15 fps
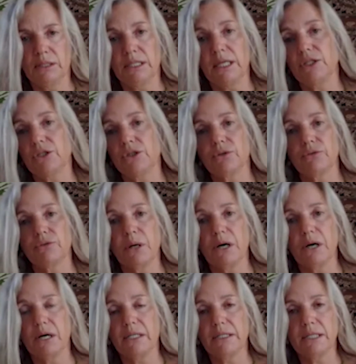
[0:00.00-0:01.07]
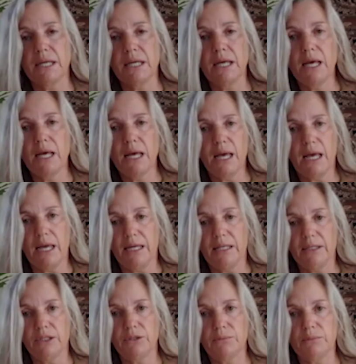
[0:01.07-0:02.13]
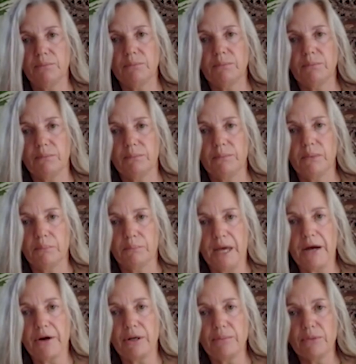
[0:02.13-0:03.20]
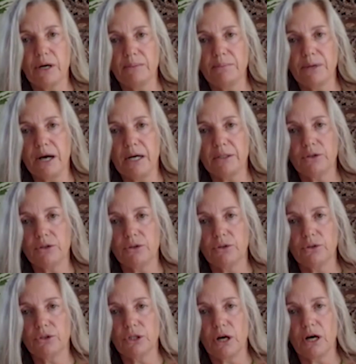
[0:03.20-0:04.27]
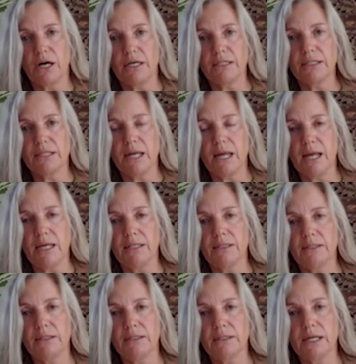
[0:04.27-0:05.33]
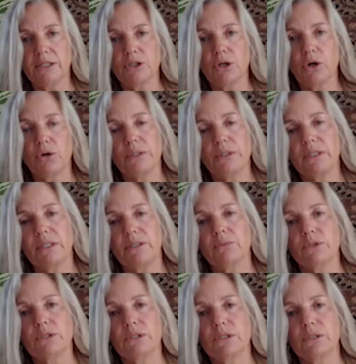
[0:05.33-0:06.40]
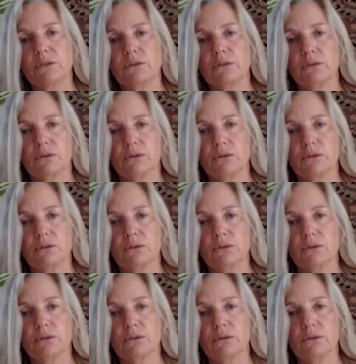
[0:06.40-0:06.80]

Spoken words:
teacher of mine, and Barry, my partner, who died. And they told me that it was